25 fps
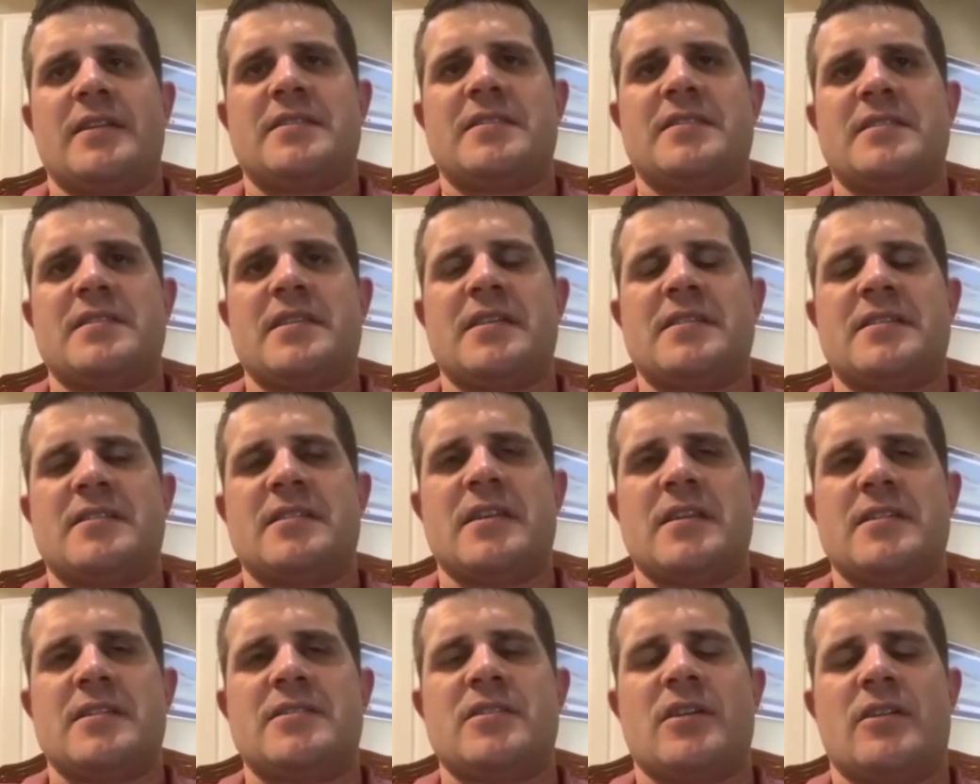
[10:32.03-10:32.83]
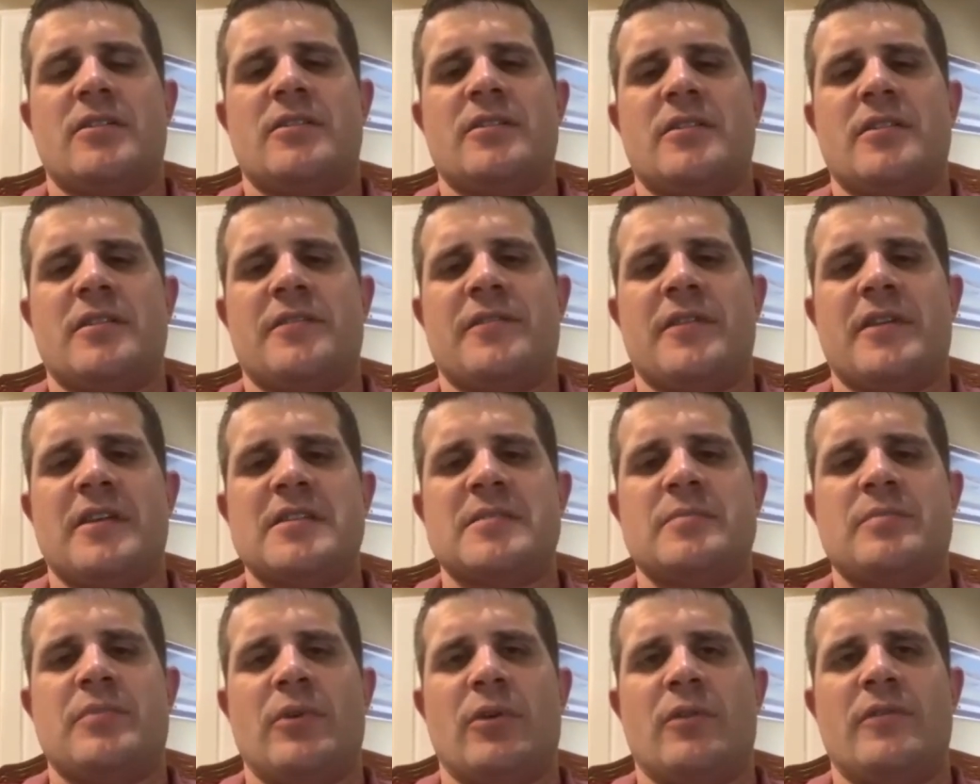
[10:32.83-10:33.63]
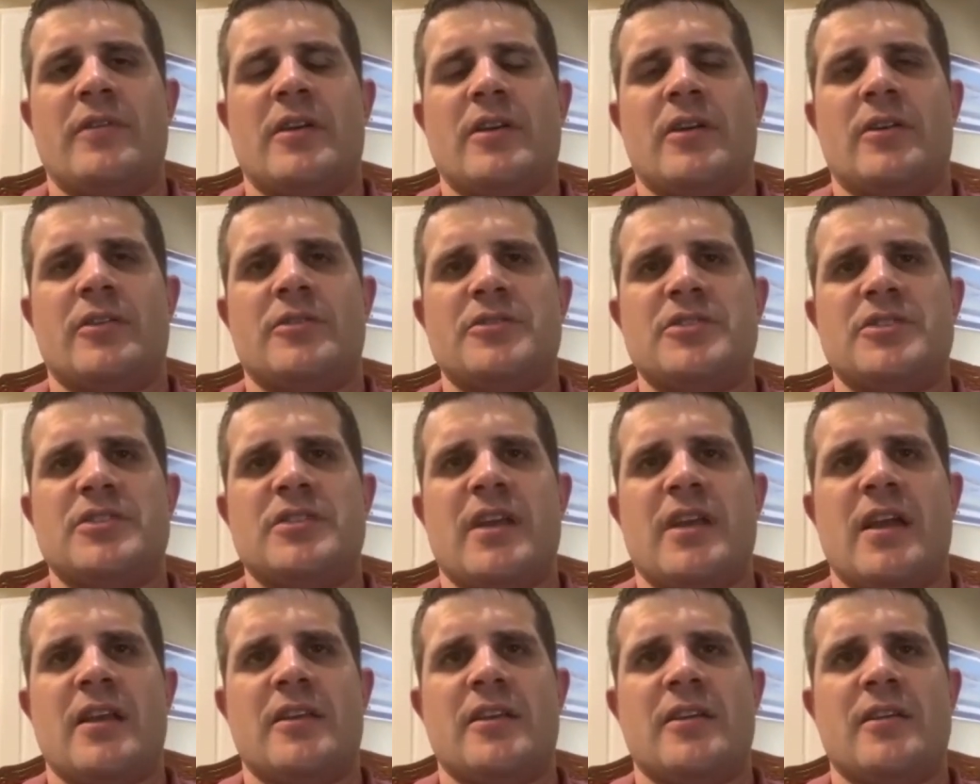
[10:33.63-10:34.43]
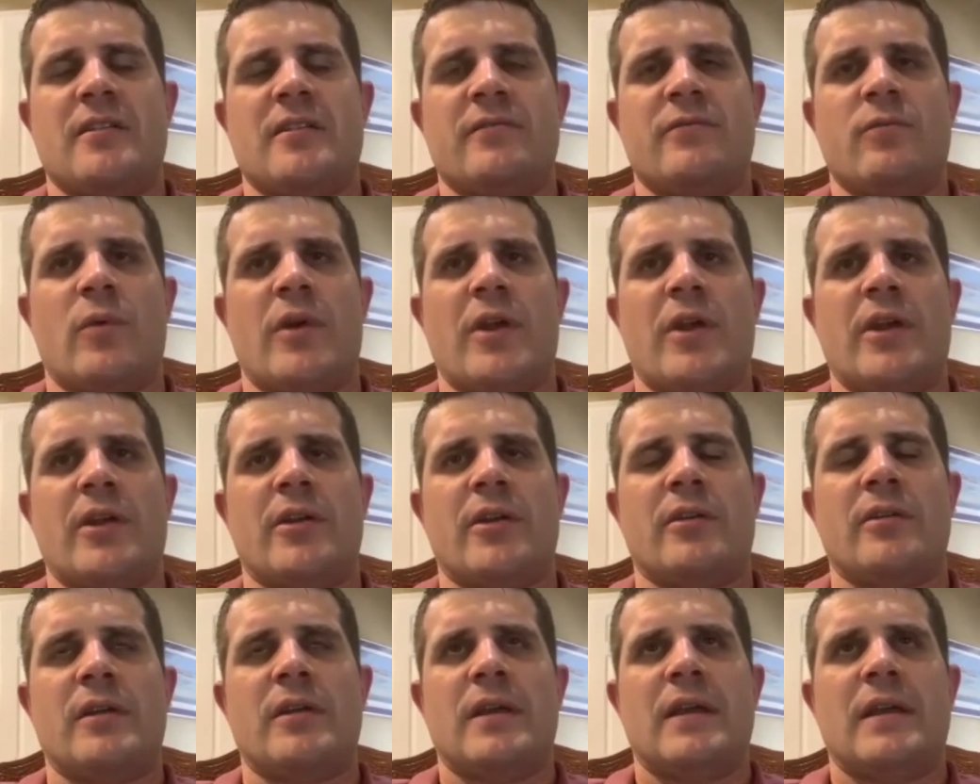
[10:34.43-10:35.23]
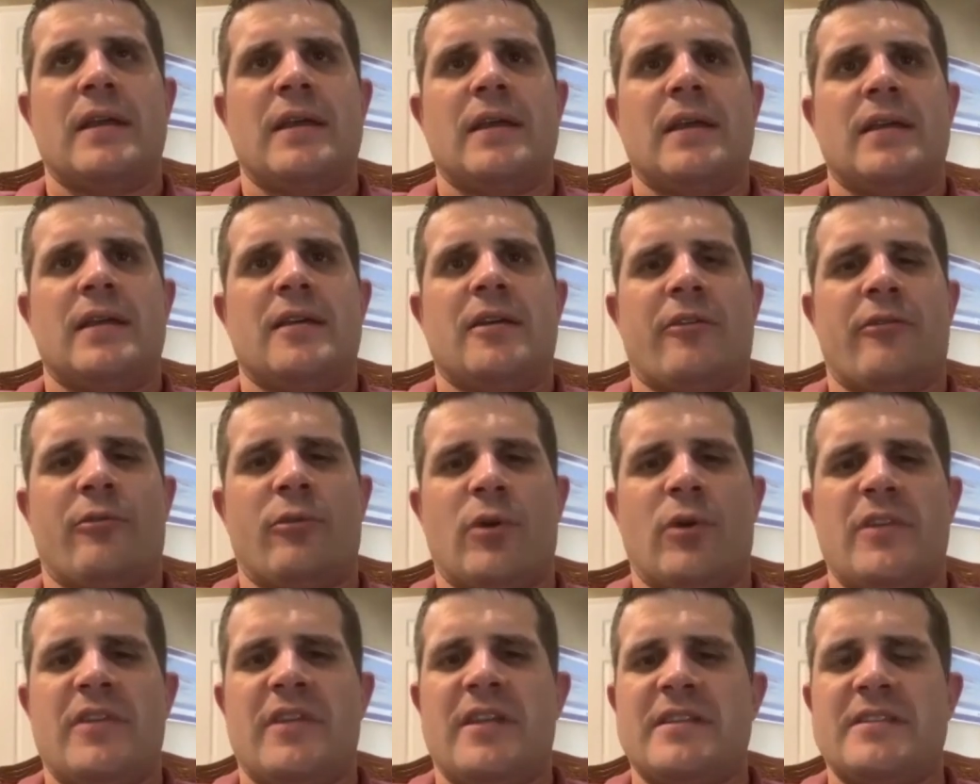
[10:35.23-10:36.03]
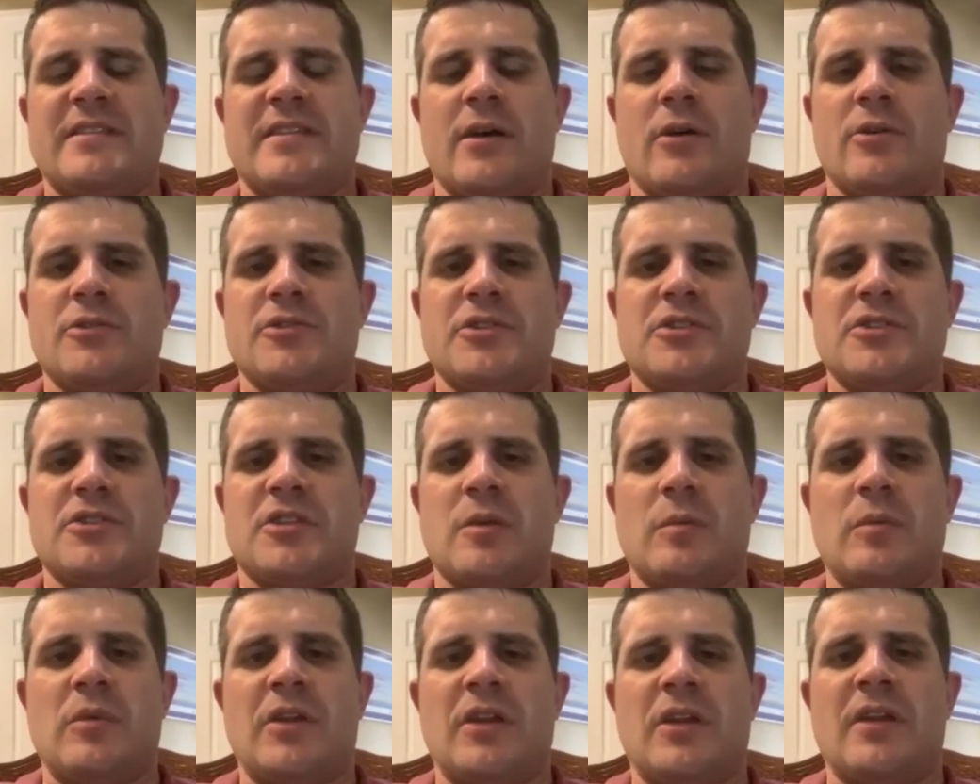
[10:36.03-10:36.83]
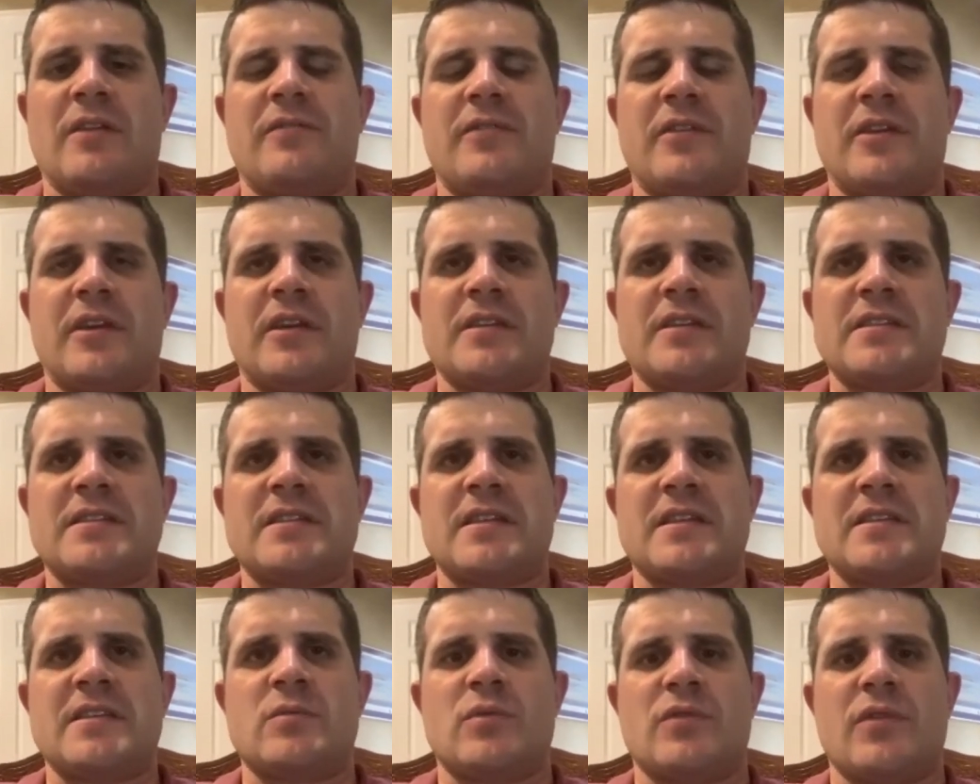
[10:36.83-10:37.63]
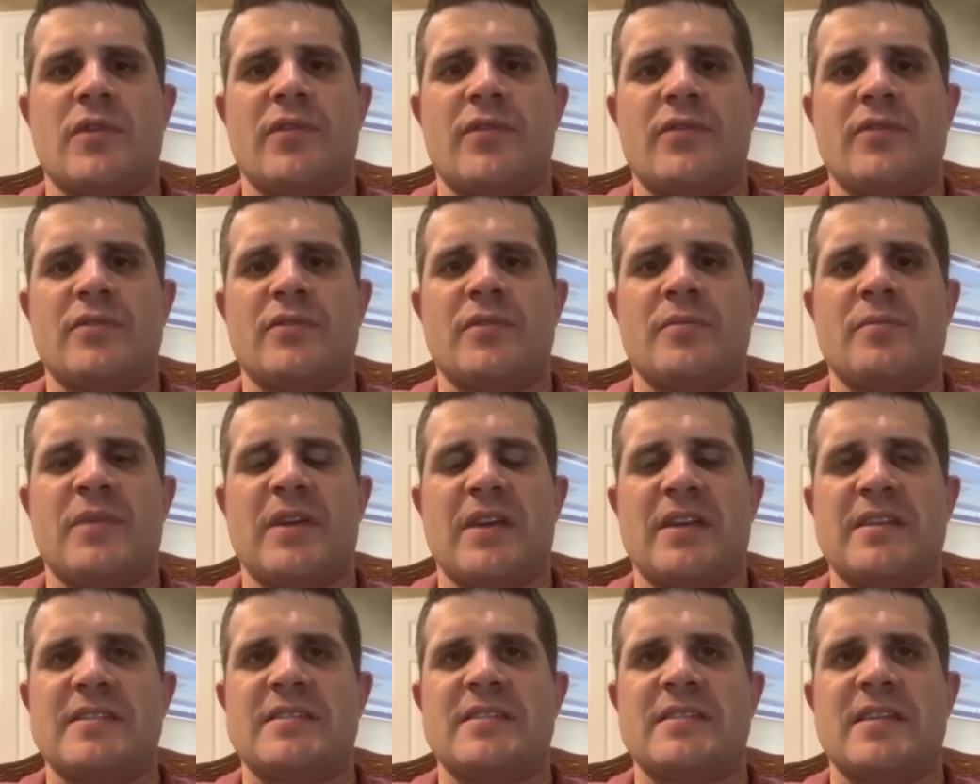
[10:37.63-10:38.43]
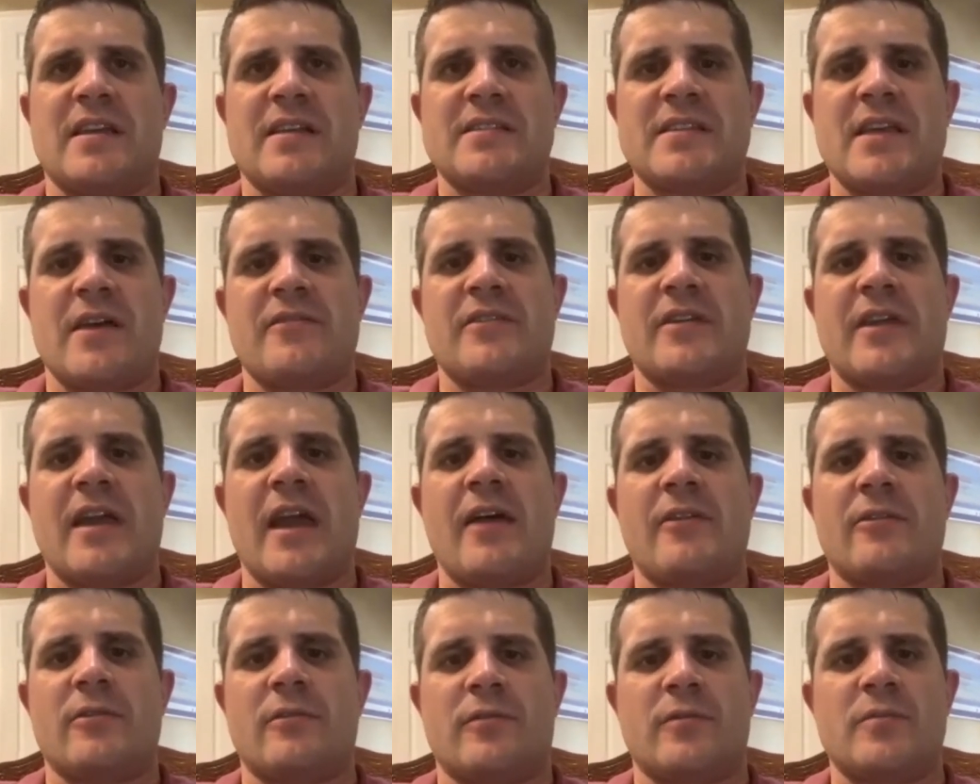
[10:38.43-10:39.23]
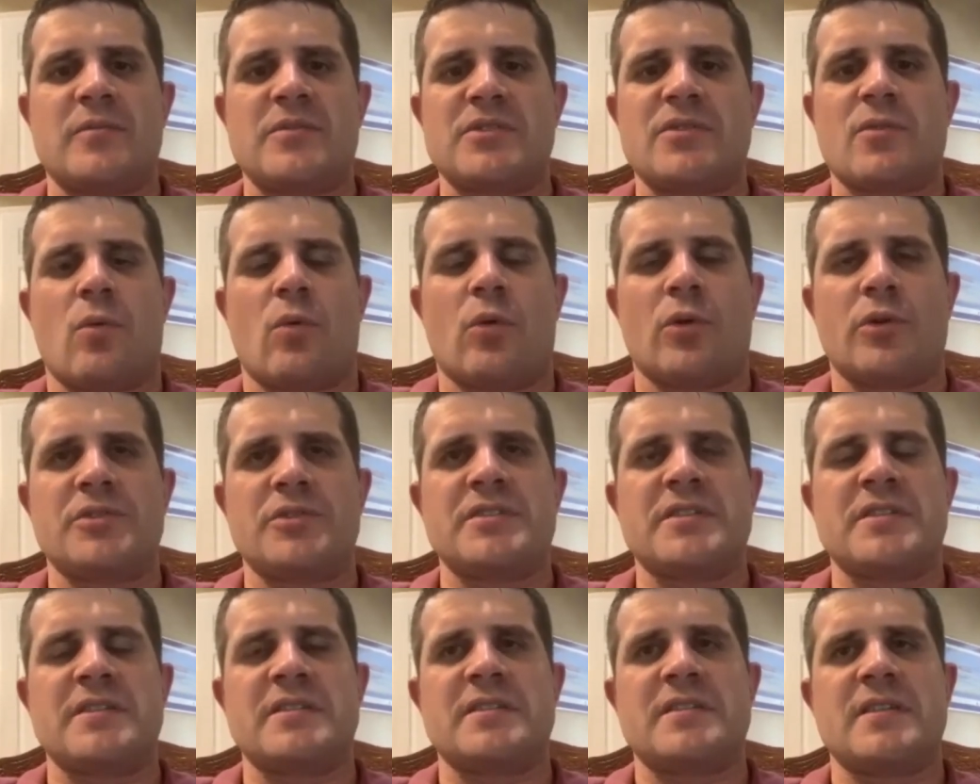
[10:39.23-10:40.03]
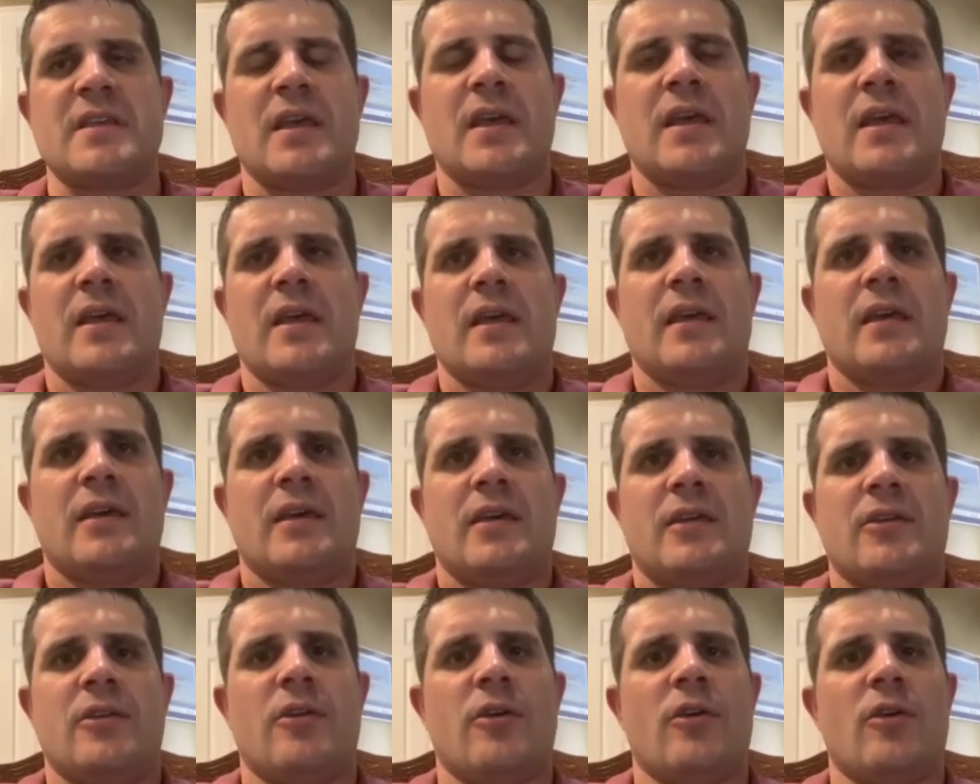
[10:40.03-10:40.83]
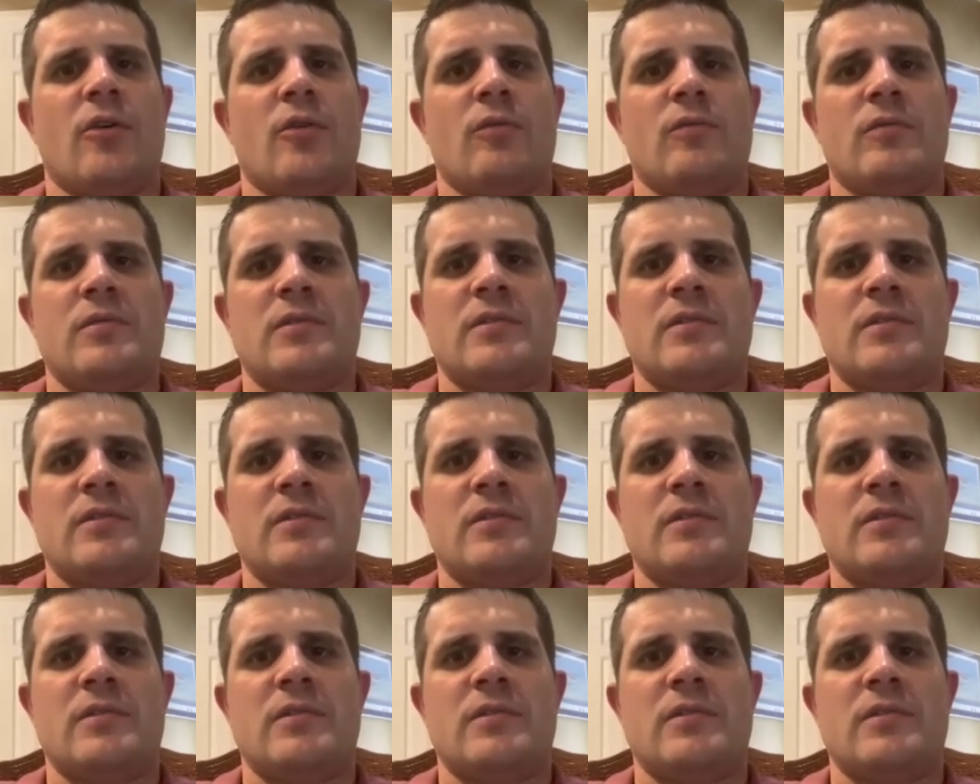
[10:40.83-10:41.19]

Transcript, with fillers: It's it's it's under, I think it's building an understanding of where, or really the intelligence community. I think it's it's one of the, the biggest things I've gathered from this course is, you know,